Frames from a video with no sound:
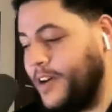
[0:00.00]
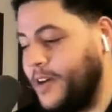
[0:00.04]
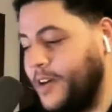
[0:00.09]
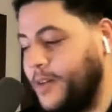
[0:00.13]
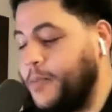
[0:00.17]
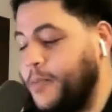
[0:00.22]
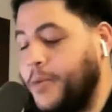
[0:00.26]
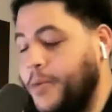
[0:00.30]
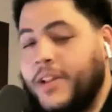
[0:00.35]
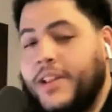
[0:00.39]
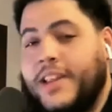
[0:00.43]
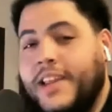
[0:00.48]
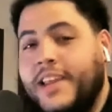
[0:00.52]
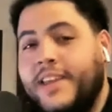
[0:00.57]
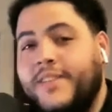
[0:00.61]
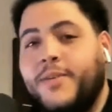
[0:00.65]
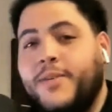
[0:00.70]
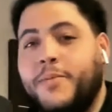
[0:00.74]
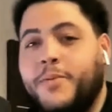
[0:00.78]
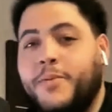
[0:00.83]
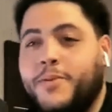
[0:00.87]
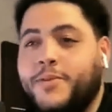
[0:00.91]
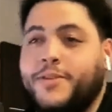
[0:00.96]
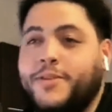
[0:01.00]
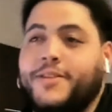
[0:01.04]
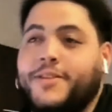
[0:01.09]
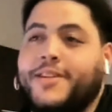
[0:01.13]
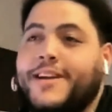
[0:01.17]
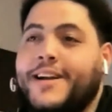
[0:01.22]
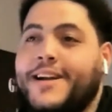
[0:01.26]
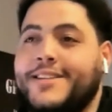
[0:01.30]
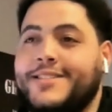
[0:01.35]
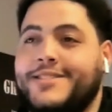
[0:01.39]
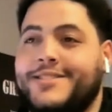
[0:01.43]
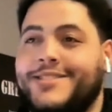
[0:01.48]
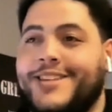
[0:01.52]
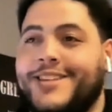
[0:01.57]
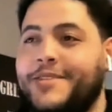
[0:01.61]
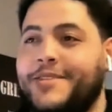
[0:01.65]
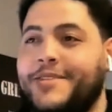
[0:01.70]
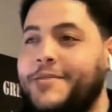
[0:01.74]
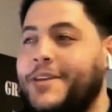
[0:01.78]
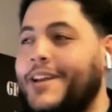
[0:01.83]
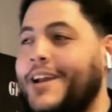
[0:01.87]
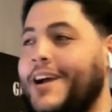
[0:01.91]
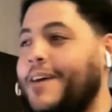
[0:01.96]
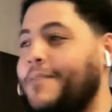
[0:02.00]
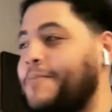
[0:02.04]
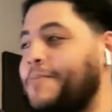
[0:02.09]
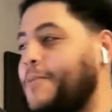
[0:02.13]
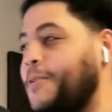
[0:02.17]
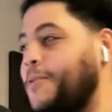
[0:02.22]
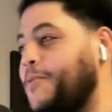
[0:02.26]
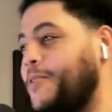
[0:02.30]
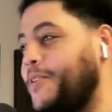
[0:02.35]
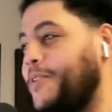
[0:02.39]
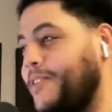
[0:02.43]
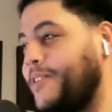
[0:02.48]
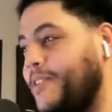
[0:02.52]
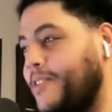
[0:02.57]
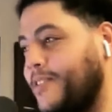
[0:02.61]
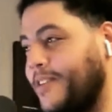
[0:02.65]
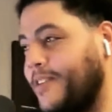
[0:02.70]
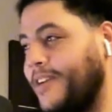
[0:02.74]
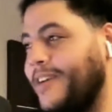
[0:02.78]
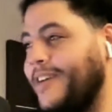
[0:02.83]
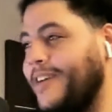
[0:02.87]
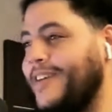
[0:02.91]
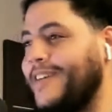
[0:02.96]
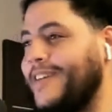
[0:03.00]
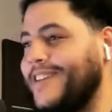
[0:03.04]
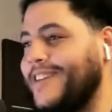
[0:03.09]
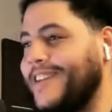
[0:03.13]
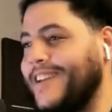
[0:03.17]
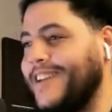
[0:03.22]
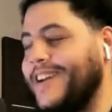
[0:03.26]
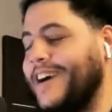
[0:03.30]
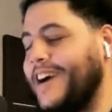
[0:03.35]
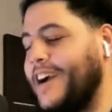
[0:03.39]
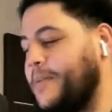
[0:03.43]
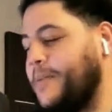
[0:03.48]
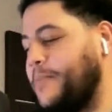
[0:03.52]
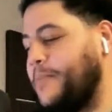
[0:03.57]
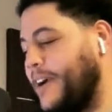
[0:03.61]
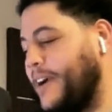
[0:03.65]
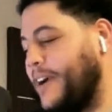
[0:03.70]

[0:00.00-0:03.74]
Unbelievable, you guys. I mean, I'm over here getting hype.